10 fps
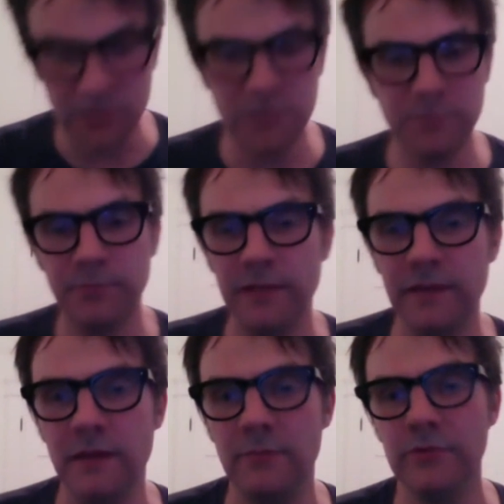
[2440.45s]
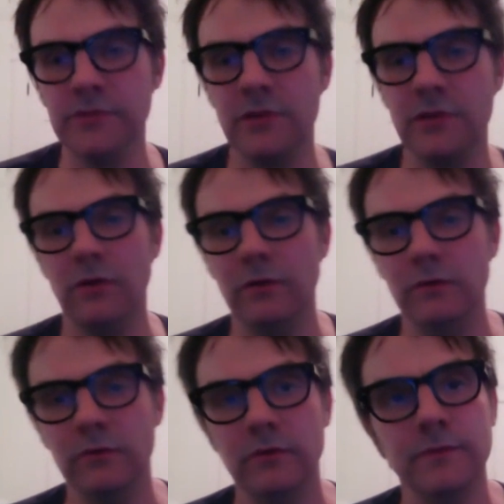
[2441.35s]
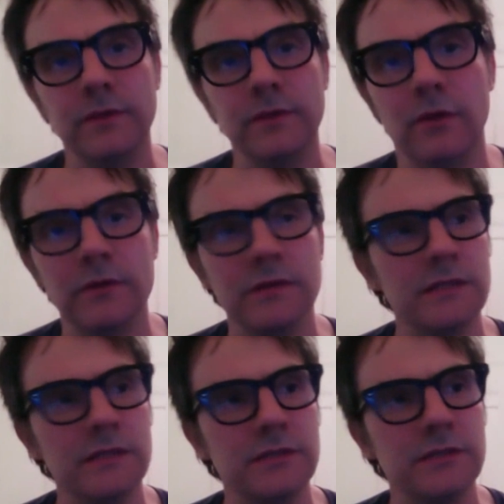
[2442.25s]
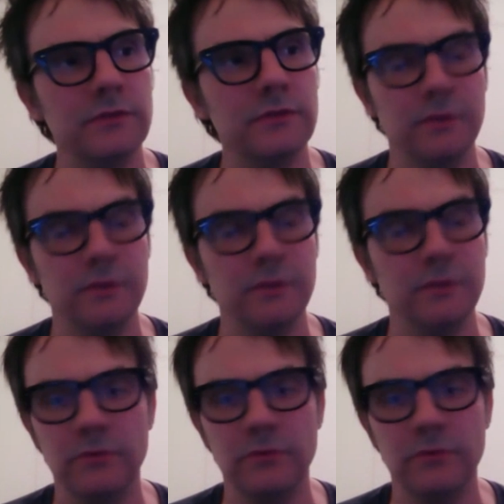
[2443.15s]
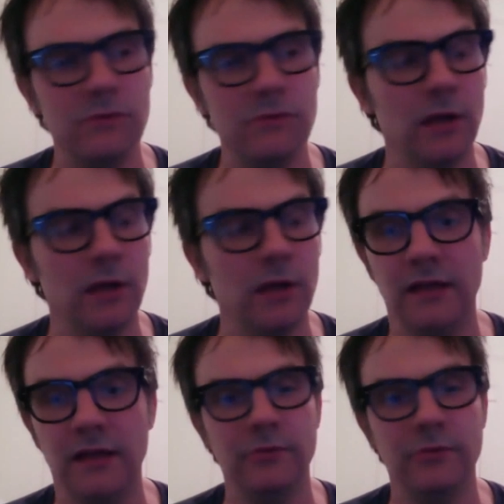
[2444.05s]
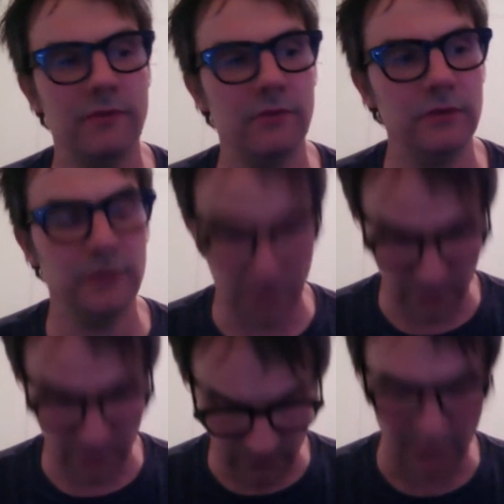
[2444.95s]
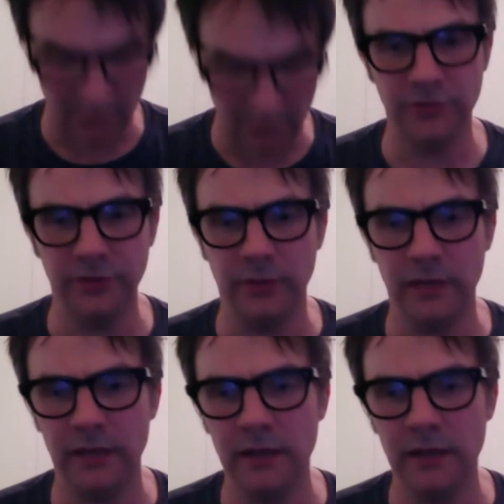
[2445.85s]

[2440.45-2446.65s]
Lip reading: play the numbers all, you know, until you have no money left or whatever, and maybe you'll do it.